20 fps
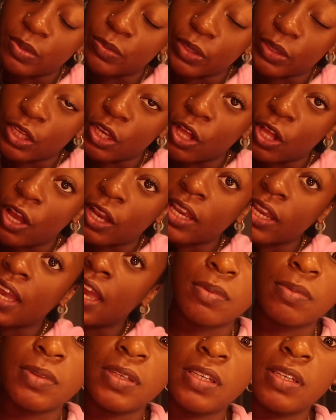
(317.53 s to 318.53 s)
to be really gone.
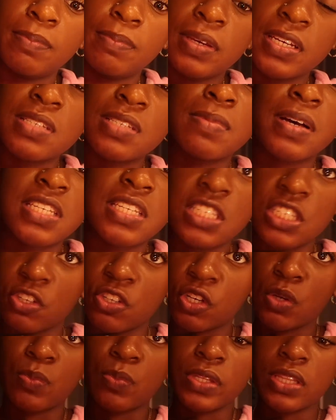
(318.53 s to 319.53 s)
Probably mix my
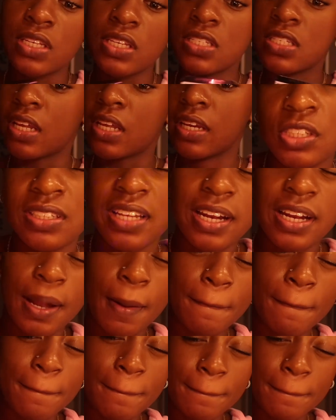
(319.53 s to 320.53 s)
serum with this, just
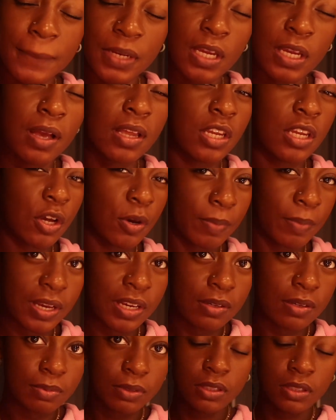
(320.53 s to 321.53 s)
like a no makeup